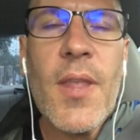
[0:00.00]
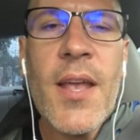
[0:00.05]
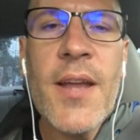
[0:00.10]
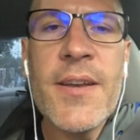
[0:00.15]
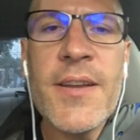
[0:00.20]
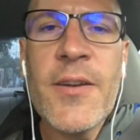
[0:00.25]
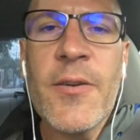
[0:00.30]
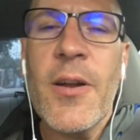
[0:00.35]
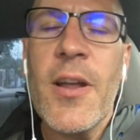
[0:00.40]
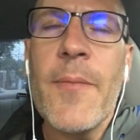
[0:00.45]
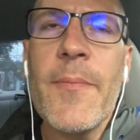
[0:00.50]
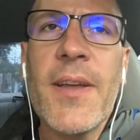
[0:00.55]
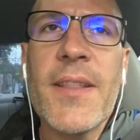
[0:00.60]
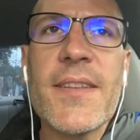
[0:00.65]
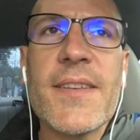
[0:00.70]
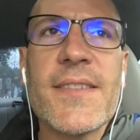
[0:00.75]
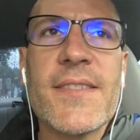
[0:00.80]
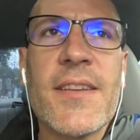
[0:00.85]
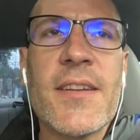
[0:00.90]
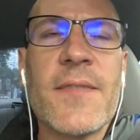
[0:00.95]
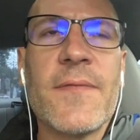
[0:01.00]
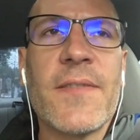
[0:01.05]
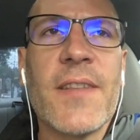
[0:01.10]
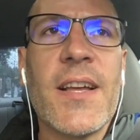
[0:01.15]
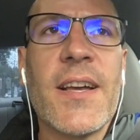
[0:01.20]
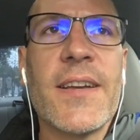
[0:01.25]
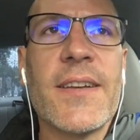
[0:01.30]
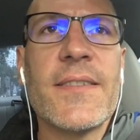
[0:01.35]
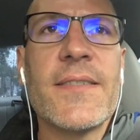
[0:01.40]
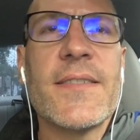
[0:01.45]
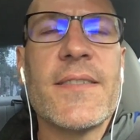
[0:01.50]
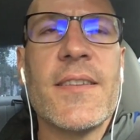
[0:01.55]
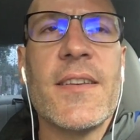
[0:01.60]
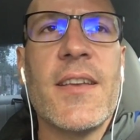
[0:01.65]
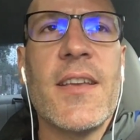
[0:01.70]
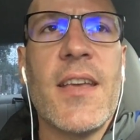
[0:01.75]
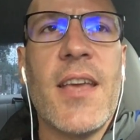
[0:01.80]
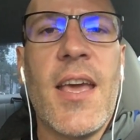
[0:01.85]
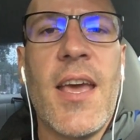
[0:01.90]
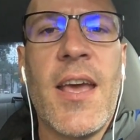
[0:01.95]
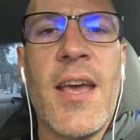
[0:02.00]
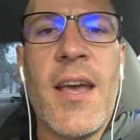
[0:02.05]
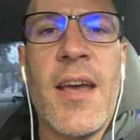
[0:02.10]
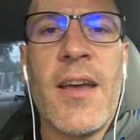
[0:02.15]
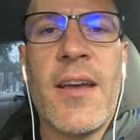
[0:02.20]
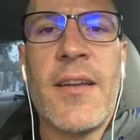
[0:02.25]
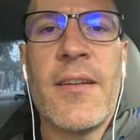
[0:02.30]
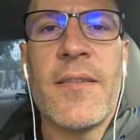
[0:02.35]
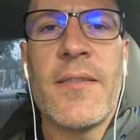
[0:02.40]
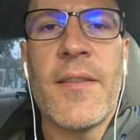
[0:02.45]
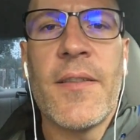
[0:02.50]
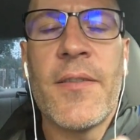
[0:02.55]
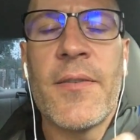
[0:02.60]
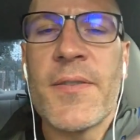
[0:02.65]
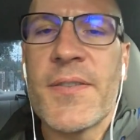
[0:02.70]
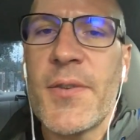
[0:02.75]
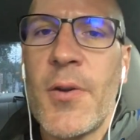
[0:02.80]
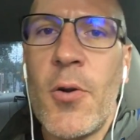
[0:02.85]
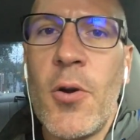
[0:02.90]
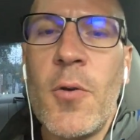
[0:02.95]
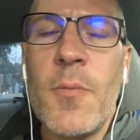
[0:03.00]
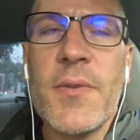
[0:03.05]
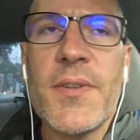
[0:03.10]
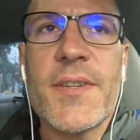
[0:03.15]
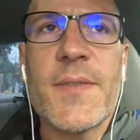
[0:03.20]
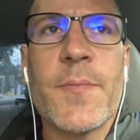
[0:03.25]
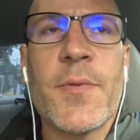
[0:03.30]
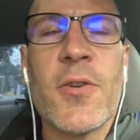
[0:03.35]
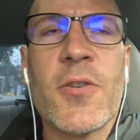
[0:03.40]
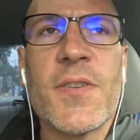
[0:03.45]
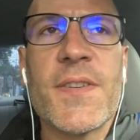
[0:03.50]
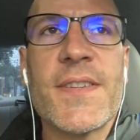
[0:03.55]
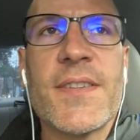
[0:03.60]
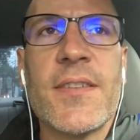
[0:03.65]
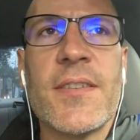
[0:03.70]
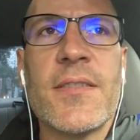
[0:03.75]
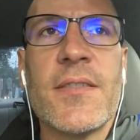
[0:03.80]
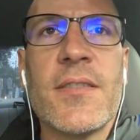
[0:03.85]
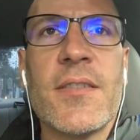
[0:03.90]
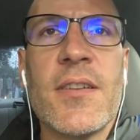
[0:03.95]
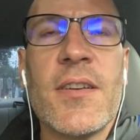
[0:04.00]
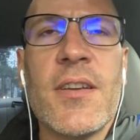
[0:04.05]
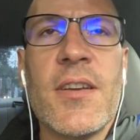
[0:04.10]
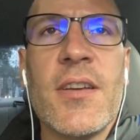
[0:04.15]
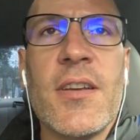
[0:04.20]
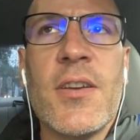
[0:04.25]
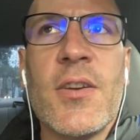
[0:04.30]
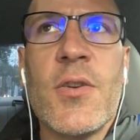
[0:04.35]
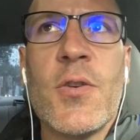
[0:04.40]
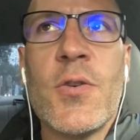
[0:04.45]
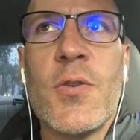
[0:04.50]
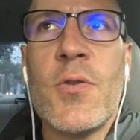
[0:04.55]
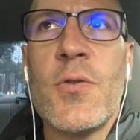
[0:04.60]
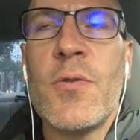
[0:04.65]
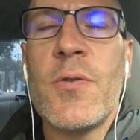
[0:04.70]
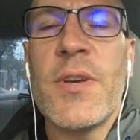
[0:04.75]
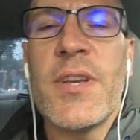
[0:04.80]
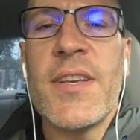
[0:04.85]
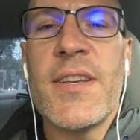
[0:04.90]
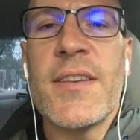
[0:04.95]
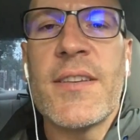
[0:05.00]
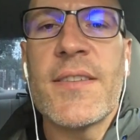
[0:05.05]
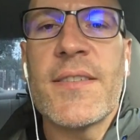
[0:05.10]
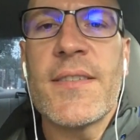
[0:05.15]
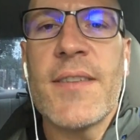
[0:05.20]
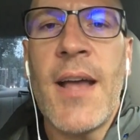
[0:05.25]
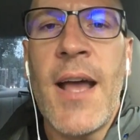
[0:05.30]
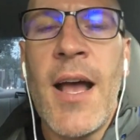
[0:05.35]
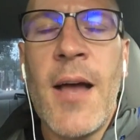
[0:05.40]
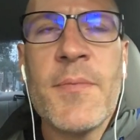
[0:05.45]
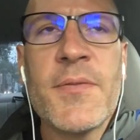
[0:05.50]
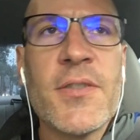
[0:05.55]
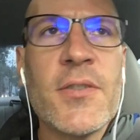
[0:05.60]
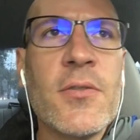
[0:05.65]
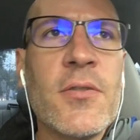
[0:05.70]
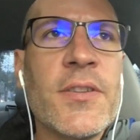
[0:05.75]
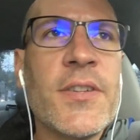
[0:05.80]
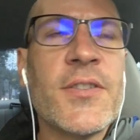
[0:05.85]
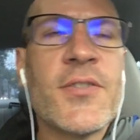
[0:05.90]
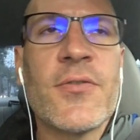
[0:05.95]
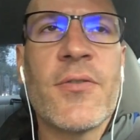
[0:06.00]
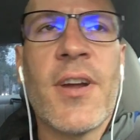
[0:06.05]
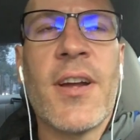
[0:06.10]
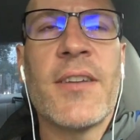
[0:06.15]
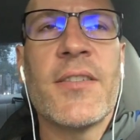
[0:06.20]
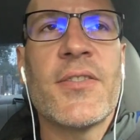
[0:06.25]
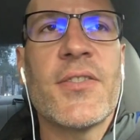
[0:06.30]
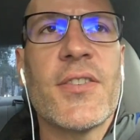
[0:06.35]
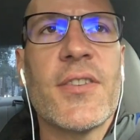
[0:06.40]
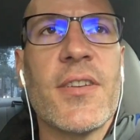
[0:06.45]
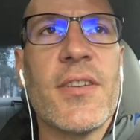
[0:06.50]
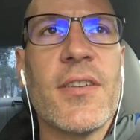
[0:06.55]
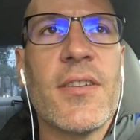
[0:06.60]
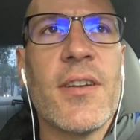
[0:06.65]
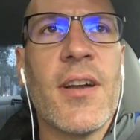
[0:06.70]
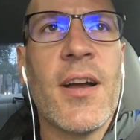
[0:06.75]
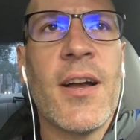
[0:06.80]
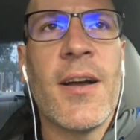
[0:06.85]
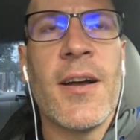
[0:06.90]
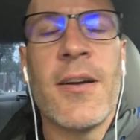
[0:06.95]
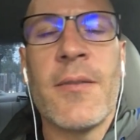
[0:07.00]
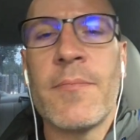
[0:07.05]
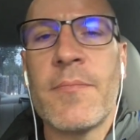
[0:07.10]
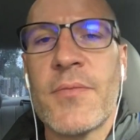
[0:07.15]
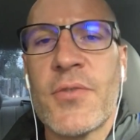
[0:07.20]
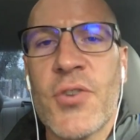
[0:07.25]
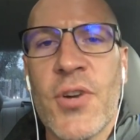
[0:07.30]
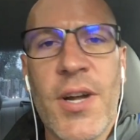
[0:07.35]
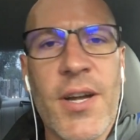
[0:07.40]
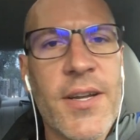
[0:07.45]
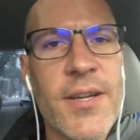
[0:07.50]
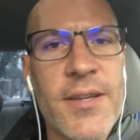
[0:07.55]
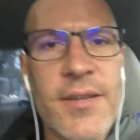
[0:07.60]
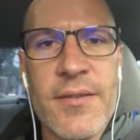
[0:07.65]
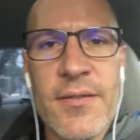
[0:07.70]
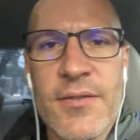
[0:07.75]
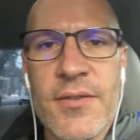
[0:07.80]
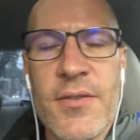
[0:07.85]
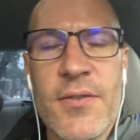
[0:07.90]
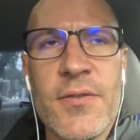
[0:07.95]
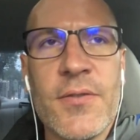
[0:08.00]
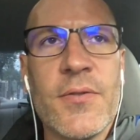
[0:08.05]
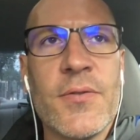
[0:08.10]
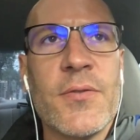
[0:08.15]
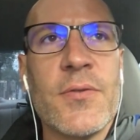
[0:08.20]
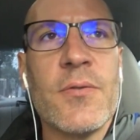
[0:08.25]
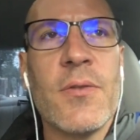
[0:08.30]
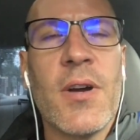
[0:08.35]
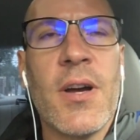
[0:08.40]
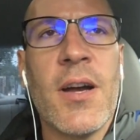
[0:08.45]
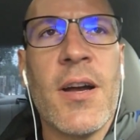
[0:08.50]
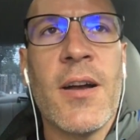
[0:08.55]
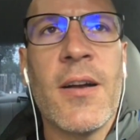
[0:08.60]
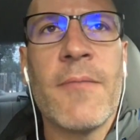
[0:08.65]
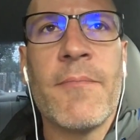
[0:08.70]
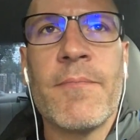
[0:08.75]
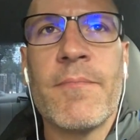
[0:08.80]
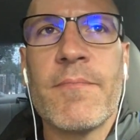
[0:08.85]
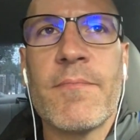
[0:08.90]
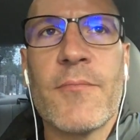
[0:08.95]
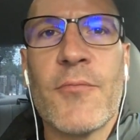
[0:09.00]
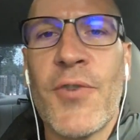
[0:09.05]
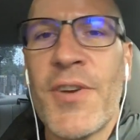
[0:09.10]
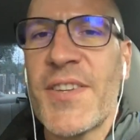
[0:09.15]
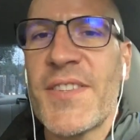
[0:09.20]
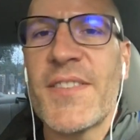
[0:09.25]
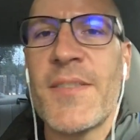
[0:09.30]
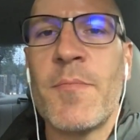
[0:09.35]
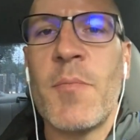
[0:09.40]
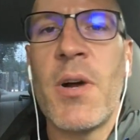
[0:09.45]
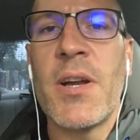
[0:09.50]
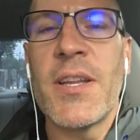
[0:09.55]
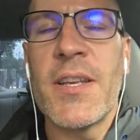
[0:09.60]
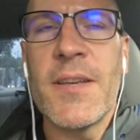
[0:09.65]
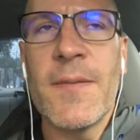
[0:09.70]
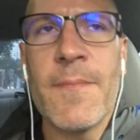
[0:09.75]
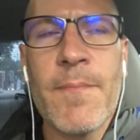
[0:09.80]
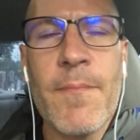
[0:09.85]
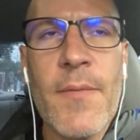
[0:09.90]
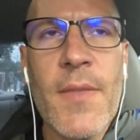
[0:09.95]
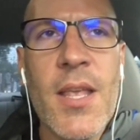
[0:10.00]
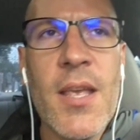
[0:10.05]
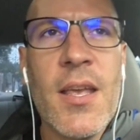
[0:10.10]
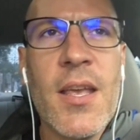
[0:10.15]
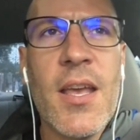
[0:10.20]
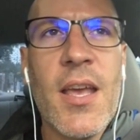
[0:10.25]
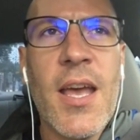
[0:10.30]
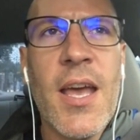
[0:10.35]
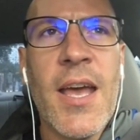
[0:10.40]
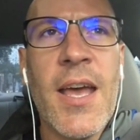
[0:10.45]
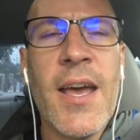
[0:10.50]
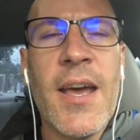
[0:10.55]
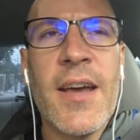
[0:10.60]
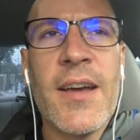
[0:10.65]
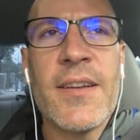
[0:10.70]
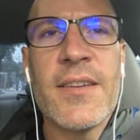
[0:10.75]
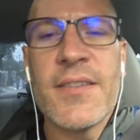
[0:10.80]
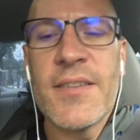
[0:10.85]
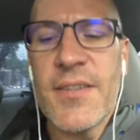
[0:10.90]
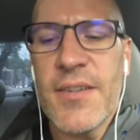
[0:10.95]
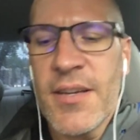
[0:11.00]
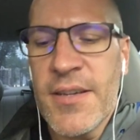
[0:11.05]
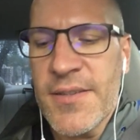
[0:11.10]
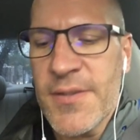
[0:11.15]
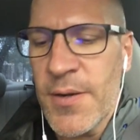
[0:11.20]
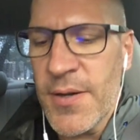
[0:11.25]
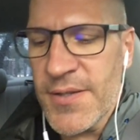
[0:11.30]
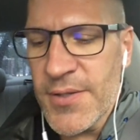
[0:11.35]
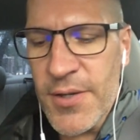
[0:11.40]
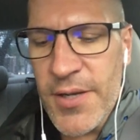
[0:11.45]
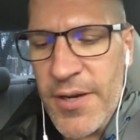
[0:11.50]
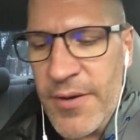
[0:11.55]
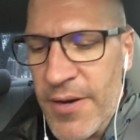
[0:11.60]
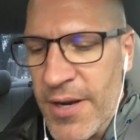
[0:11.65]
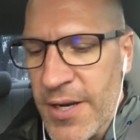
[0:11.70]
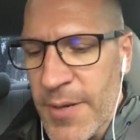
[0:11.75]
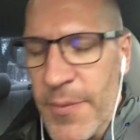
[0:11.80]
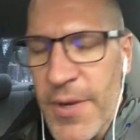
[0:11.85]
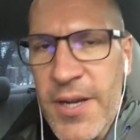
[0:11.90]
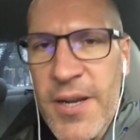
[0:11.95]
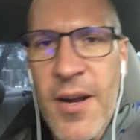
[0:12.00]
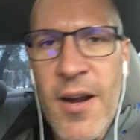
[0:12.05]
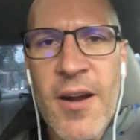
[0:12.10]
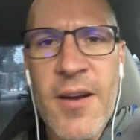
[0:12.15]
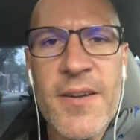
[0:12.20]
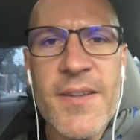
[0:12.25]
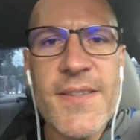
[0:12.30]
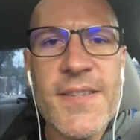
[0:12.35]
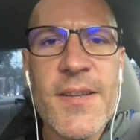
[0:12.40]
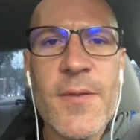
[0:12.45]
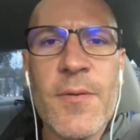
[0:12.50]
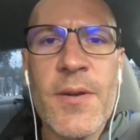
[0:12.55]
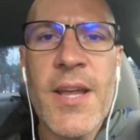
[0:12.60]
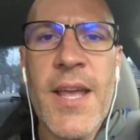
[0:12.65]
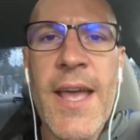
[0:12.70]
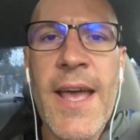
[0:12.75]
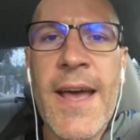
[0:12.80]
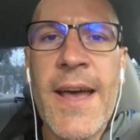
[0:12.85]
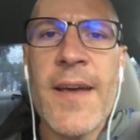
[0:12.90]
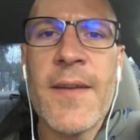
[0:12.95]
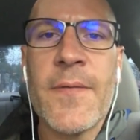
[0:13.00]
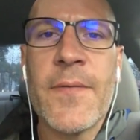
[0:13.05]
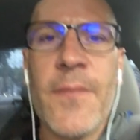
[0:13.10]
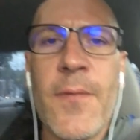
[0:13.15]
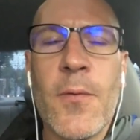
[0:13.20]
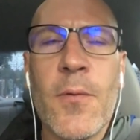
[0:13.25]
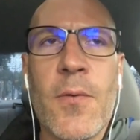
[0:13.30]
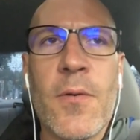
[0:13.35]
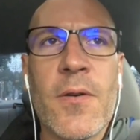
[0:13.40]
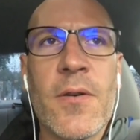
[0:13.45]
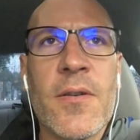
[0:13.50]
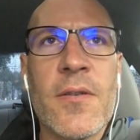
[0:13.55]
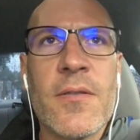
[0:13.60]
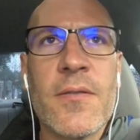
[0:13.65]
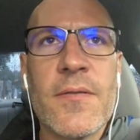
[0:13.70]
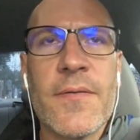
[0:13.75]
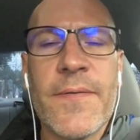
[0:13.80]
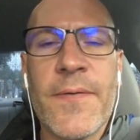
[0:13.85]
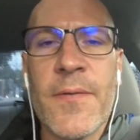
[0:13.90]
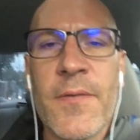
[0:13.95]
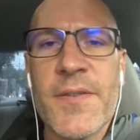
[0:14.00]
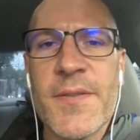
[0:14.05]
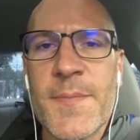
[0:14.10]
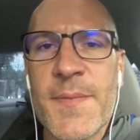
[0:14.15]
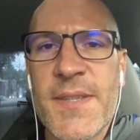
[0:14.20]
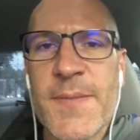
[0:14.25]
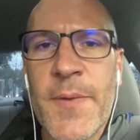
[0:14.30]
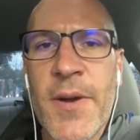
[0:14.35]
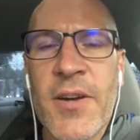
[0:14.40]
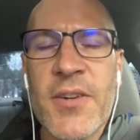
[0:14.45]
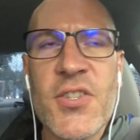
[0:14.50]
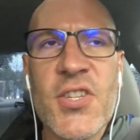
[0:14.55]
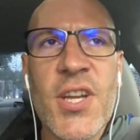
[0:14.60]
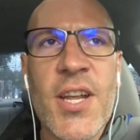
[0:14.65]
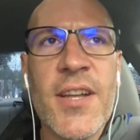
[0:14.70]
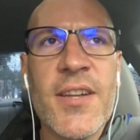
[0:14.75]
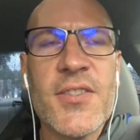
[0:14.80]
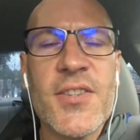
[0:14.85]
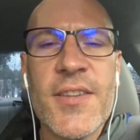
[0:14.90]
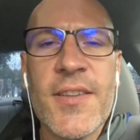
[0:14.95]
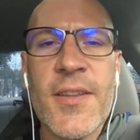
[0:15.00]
And here I am at the set of lights, and there's a homeless person who is absolutely drenched, trying to raise some money. And so I was looking around in my car to see what I had for some spare change,